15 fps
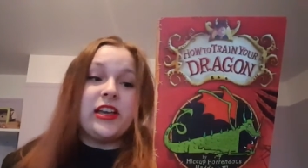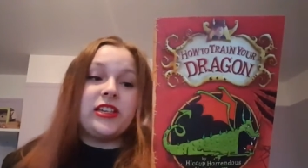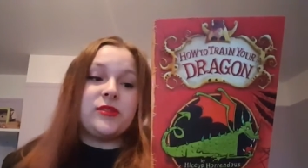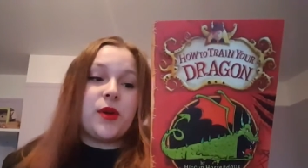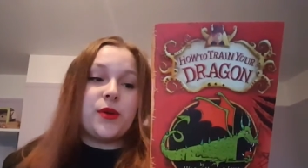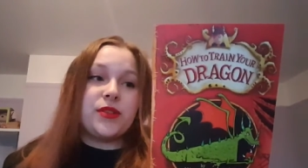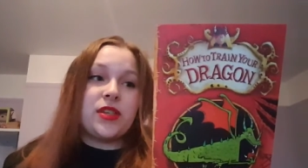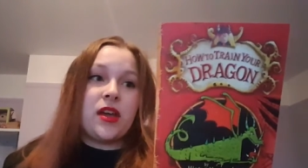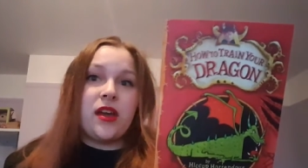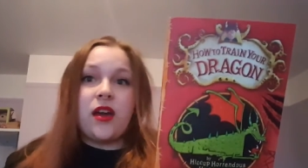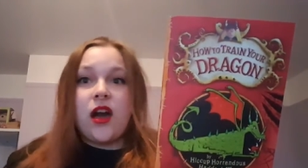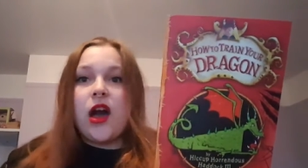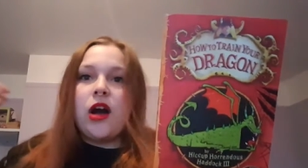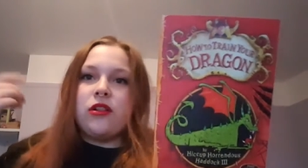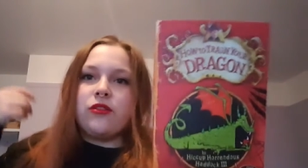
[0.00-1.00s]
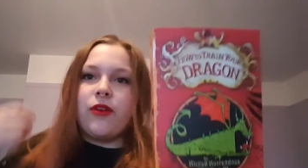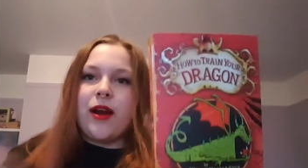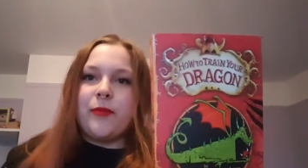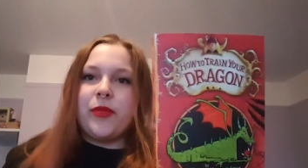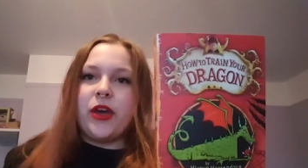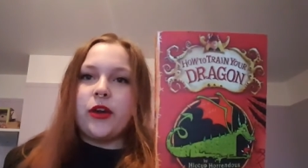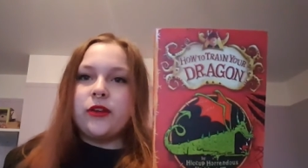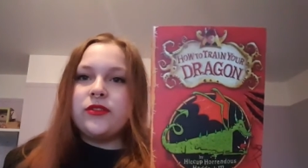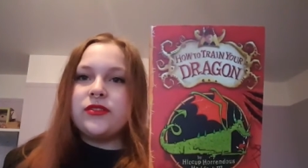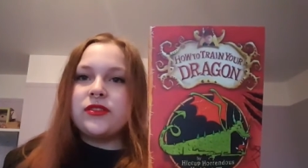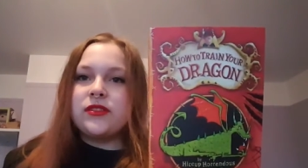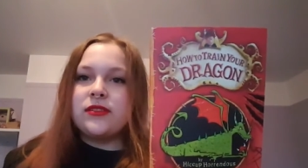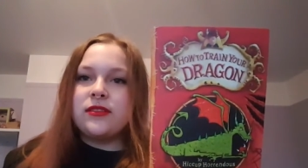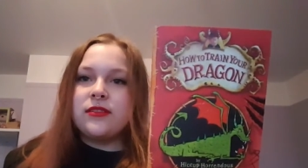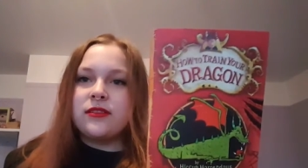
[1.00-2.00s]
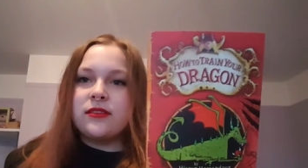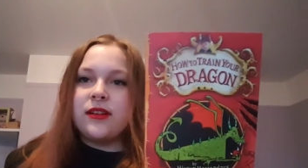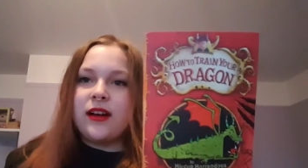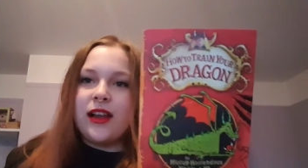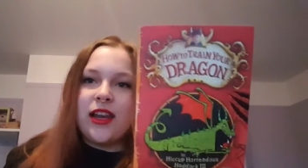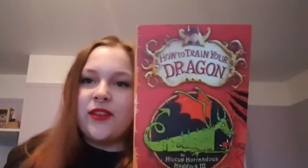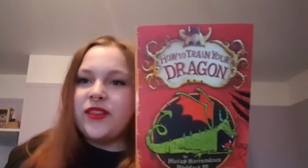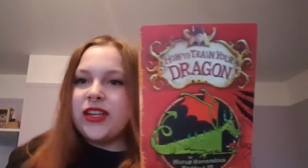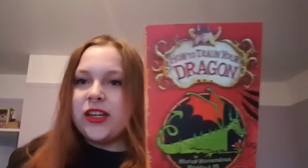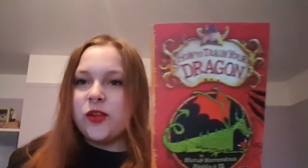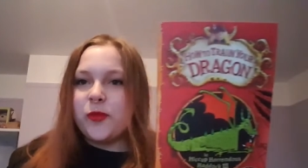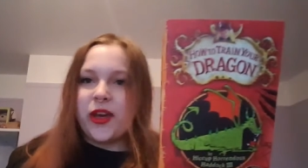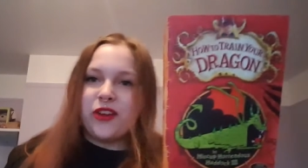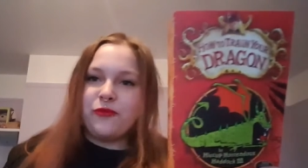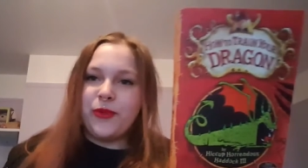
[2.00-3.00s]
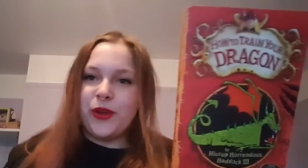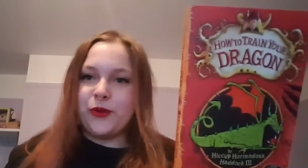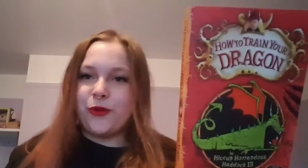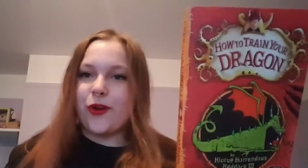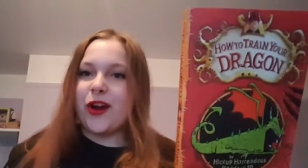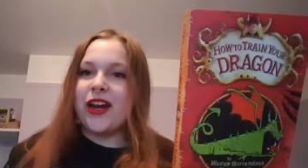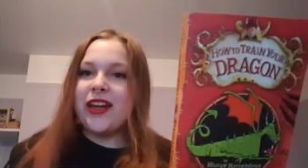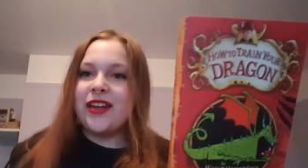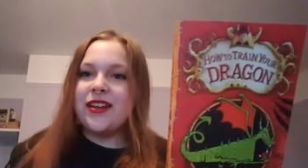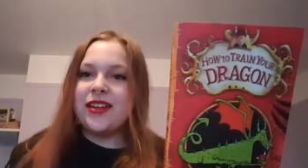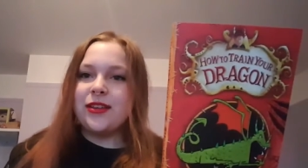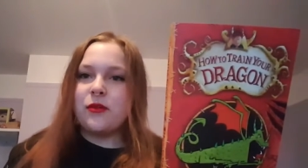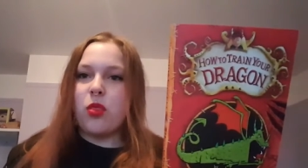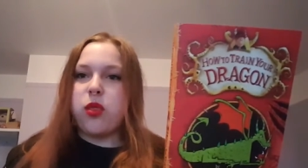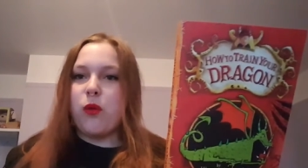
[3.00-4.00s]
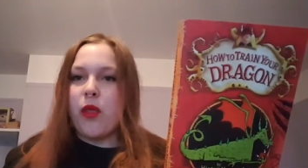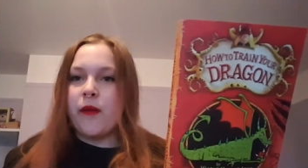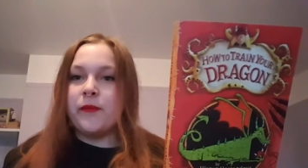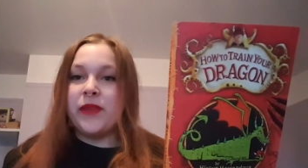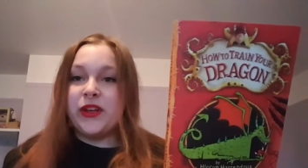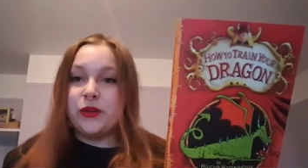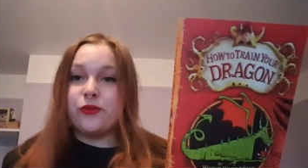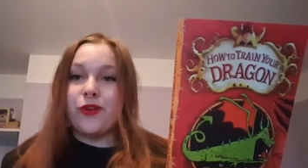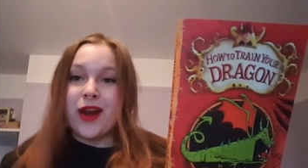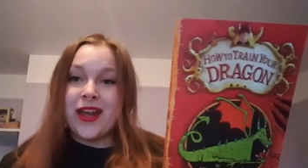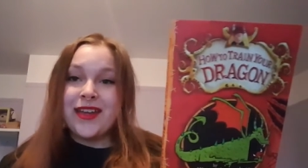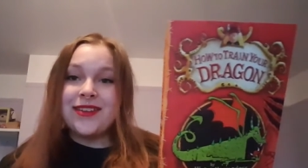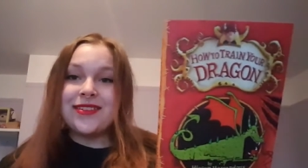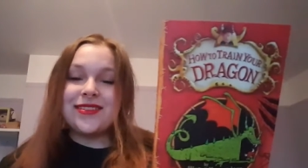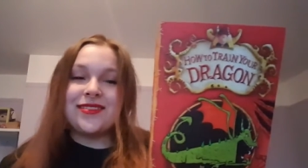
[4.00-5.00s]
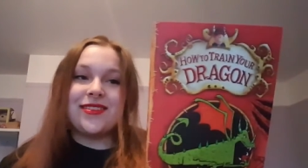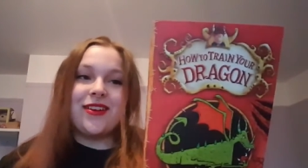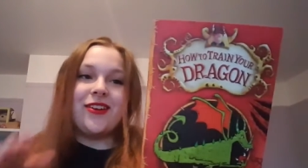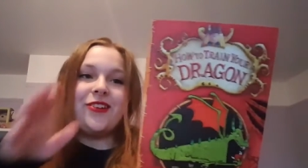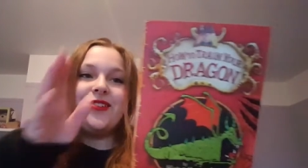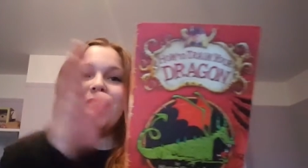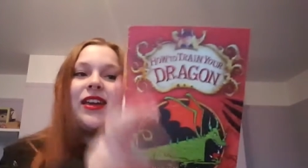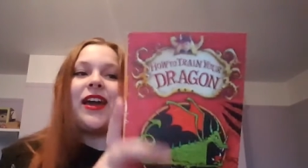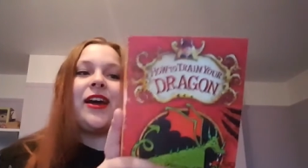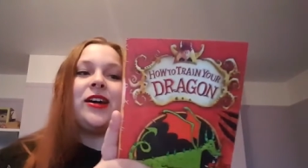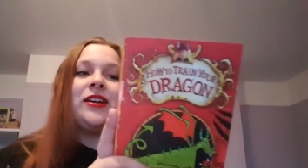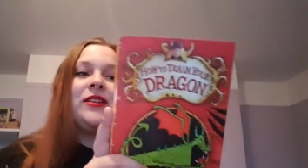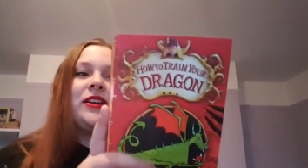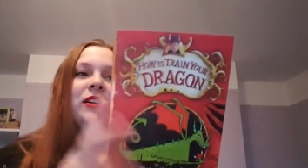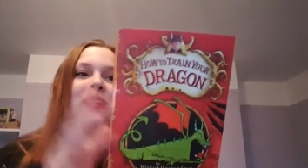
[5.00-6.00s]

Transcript: So I was like, I'll grab those. I love a little bit of middle grade, so yeah.